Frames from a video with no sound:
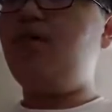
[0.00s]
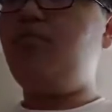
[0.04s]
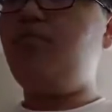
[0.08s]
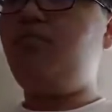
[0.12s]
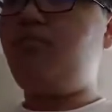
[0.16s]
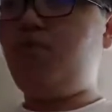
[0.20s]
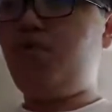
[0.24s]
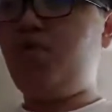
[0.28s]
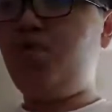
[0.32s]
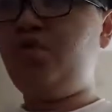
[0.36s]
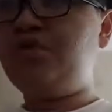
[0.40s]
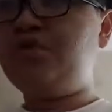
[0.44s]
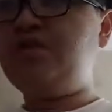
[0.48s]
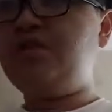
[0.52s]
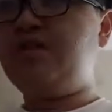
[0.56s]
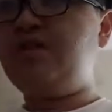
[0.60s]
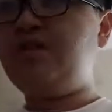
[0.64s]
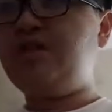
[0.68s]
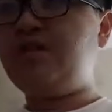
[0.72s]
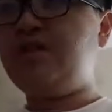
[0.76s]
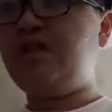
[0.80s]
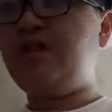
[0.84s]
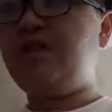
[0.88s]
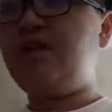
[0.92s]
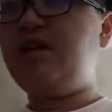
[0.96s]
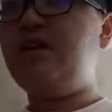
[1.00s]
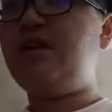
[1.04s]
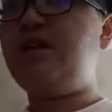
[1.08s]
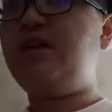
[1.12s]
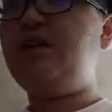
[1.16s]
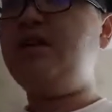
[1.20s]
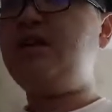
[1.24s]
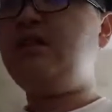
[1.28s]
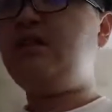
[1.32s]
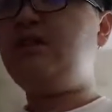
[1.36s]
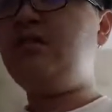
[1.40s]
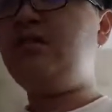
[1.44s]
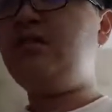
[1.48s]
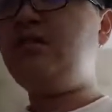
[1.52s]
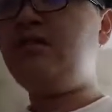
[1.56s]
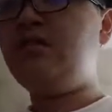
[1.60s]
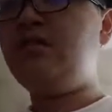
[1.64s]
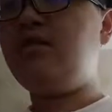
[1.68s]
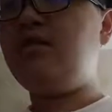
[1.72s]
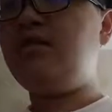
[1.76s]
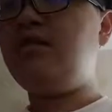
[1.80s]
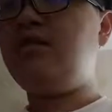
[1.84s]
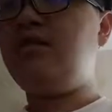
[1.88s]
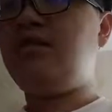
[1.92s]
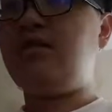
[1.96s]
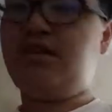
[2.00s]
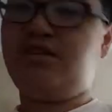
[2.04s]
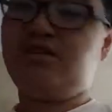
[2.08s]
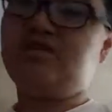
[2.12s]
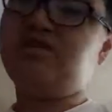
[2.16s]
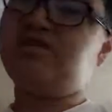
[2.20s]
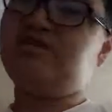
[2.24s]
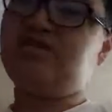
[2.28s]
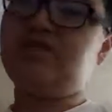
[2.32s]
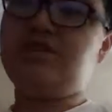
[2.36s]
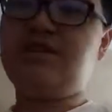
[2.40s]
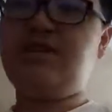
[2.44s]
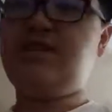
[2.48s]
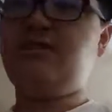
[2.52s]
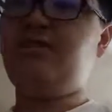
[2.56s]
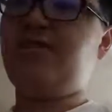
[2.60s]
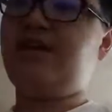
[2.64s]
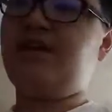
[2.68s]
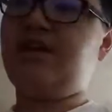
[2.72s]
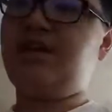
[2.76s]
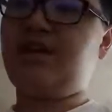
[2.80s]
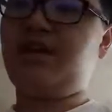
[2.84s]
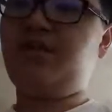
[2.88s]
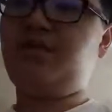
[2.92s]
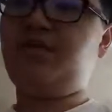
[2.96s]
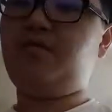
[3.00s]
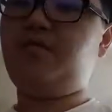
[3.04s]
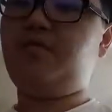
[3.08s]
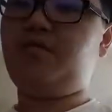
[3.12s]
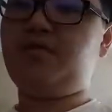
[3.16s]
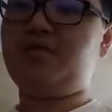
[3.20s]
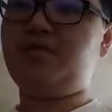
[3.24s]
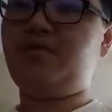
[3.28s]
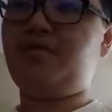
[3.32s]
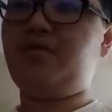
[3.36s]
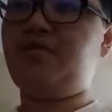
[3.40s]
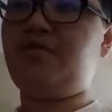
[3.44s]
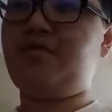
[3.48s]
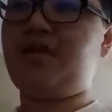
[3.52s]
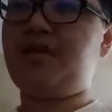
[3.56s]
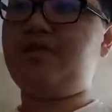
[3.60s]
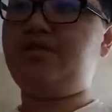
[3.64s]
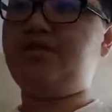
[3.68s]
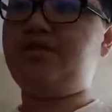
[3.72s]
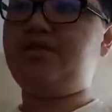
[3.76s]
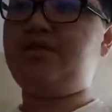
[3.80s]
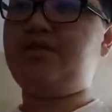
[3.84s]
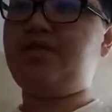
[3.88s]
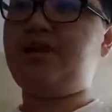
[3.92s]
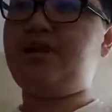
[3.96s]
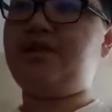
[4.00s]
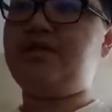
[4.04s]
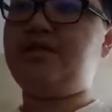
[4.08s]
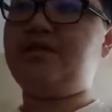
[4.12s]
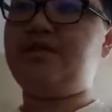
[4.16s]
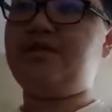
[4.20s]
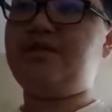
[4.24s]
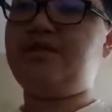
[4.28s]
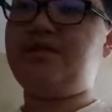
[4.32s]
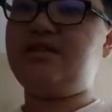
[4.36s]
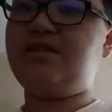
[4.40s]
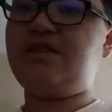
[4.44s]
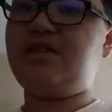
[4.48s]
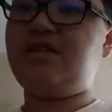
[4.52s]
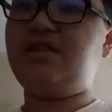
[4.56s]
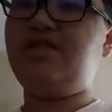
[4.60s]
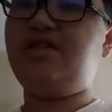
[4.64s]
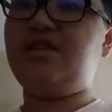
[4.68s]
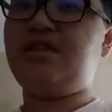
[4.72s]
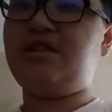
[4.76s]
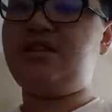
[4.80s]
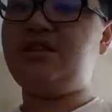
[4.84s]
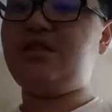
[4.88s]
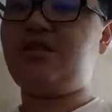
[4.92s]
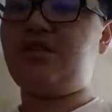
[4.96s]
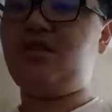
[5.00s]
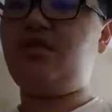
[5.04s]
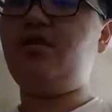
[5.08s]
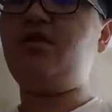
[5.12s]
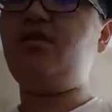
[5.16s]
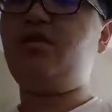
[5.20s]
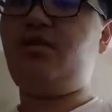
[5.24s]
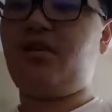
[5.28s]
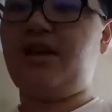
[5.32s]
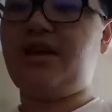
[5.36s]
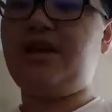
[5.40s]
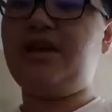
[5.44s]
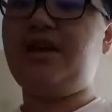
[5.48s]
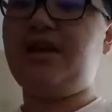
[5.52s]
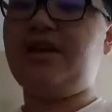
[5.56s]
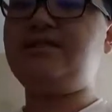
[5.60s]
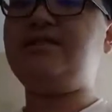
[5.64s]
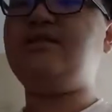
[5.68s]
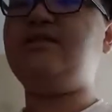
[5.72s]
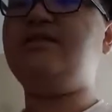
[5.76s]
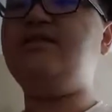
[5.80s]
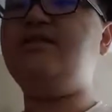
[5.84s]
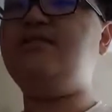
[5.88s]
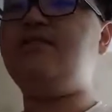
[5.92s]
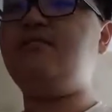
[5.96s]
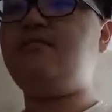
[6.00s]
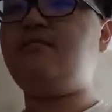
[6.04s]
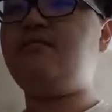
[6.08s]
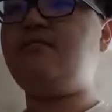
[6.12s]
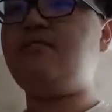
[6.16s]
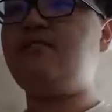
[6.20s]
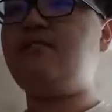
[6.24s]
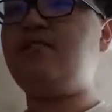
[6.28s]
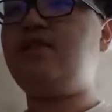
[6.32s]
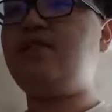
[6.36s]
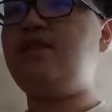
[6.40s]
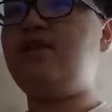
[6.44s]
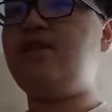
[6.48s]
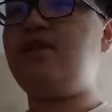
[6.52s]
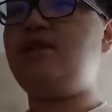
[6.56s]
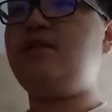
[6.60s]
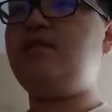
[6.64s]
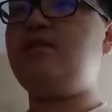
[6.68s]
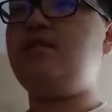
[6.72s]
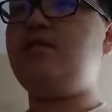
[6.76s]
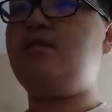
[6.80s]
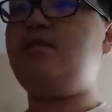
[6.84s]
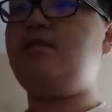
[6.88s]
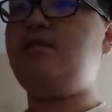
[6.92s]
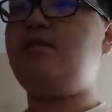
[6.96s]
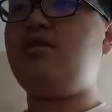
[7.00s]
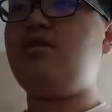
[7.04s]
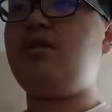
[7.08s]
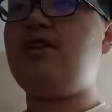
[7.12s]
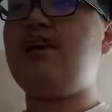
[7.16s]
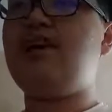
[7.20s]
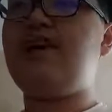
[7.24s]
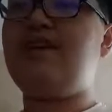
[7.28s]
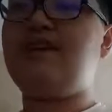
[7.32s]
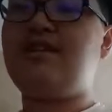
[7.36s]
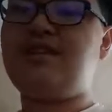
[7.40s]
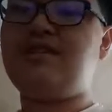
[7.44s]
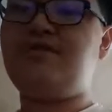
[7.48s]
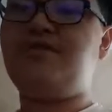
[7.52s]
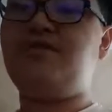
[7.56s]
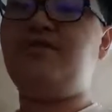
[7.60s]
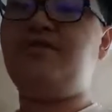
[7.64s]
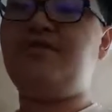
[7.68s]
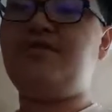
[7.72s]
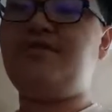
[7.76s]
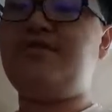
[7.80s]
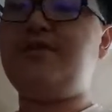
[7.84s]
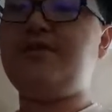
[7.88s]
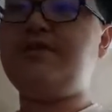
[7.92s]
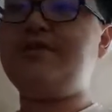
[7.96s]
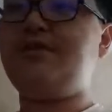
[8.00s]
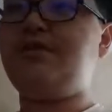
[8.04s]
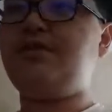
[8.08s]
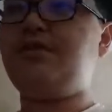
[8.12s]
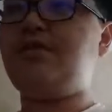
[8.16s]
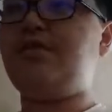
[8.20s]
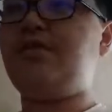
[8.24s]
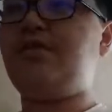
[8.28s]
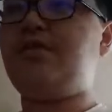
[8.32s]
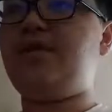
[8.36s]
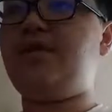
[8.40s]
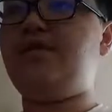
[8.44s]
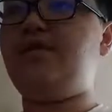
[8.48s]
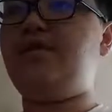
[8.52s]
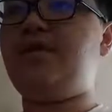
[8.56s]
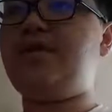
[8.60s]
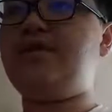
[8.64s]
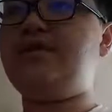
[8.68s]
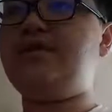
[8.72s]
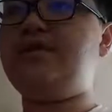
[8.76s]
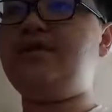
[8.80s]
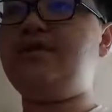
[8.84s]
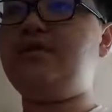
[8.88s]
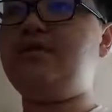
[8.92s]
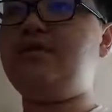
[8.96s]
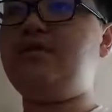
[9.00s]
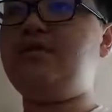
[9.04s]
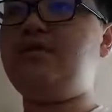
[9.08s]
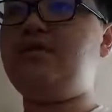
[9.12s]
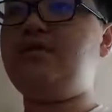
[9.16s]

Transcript: multi and yeah, I just wanted to play a couple of multiplayer matches and that's it. Even the solo arenas. I had to do a few solo arena runs.